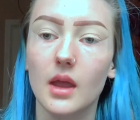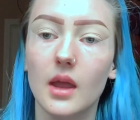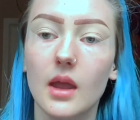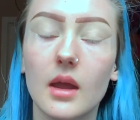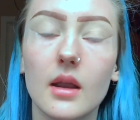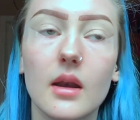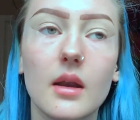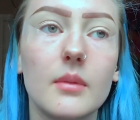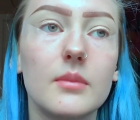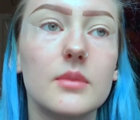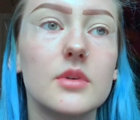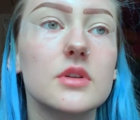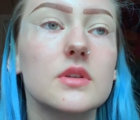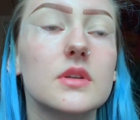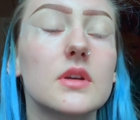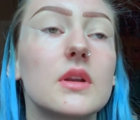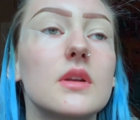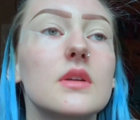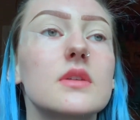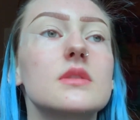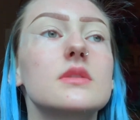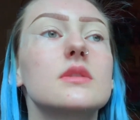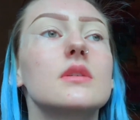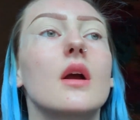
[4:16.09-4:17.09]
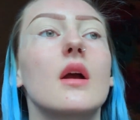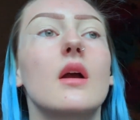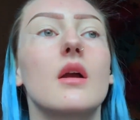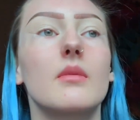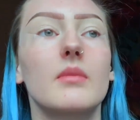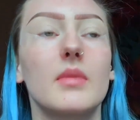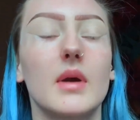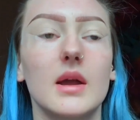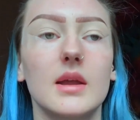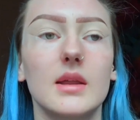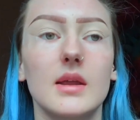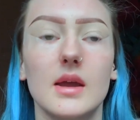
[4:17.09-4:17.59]
and I'm just gonna start
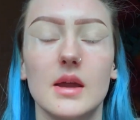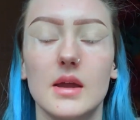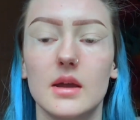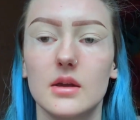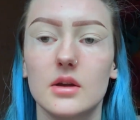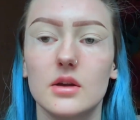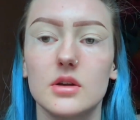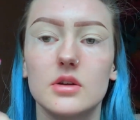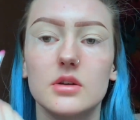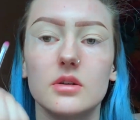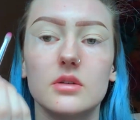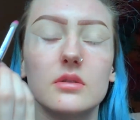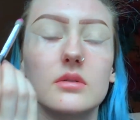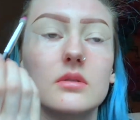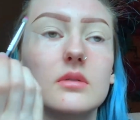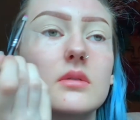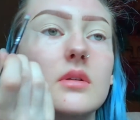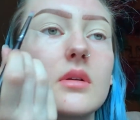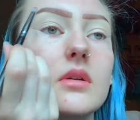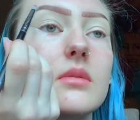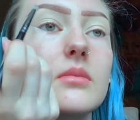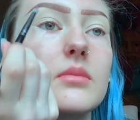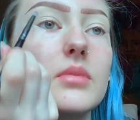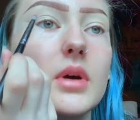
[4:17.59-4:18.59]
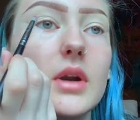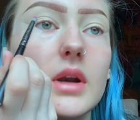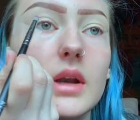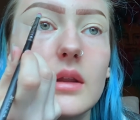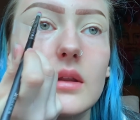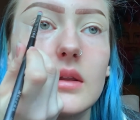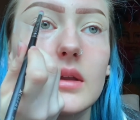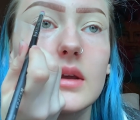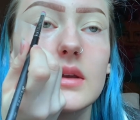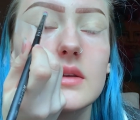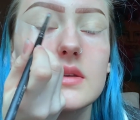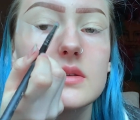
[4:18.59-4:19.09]
by like
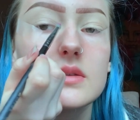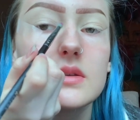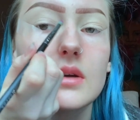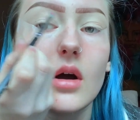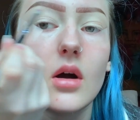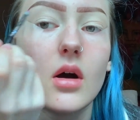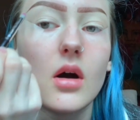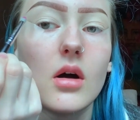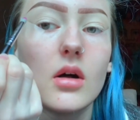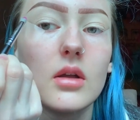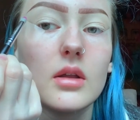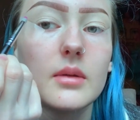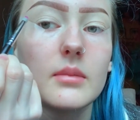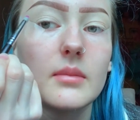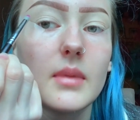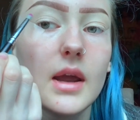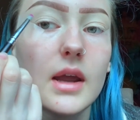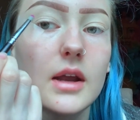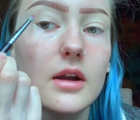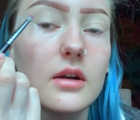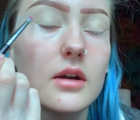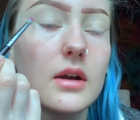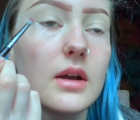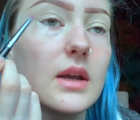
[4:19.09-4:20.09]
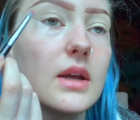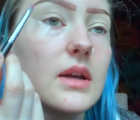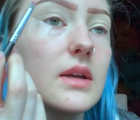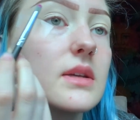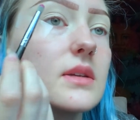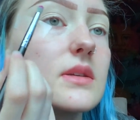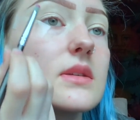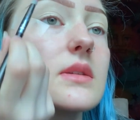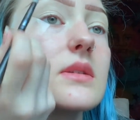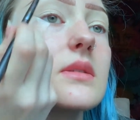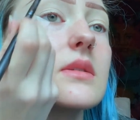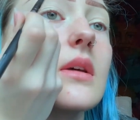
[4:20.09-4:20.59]
putting this all in my
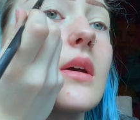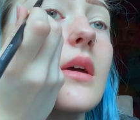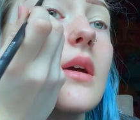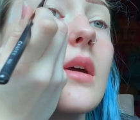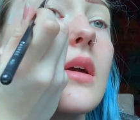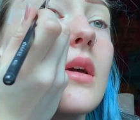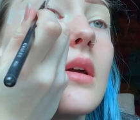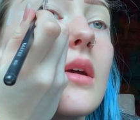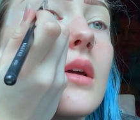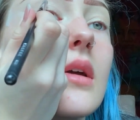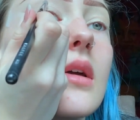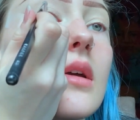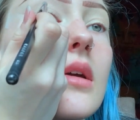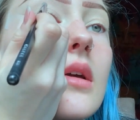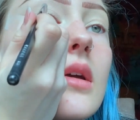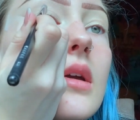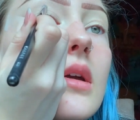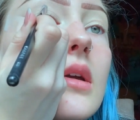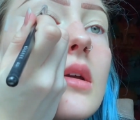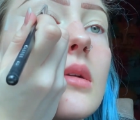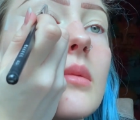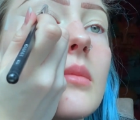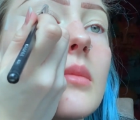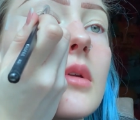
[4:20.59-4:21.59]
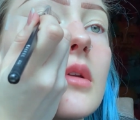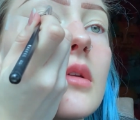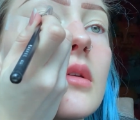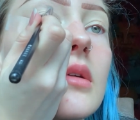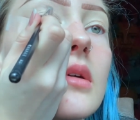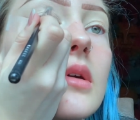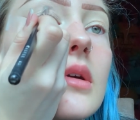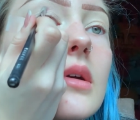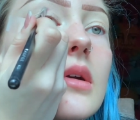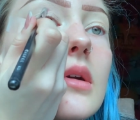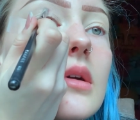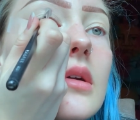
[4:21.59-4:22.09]
crease, and I'm gonna
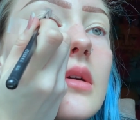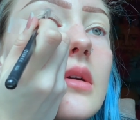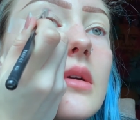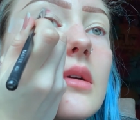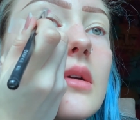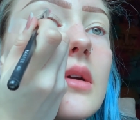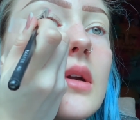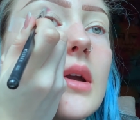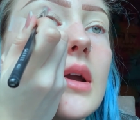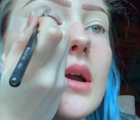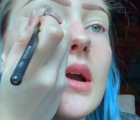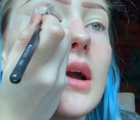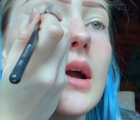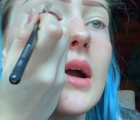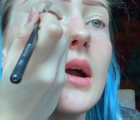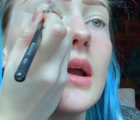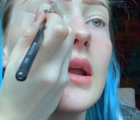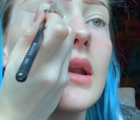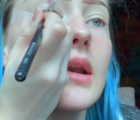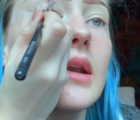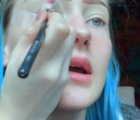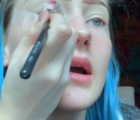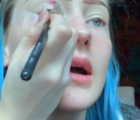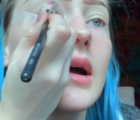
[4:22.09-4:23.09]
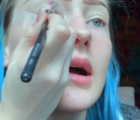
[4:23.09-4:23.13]
do it kind of